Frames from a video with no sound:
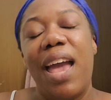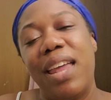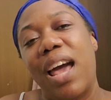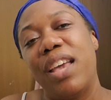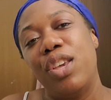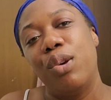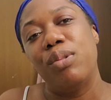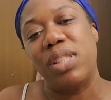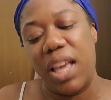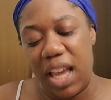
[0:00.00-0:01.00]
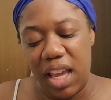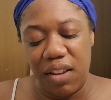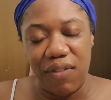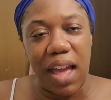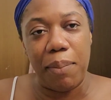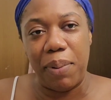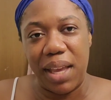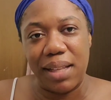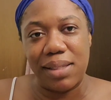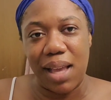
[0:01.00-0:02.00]
And I use the end of that
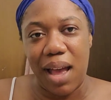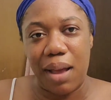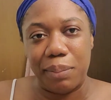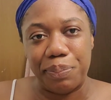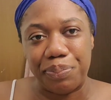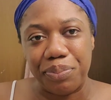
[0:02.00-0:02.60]
pen top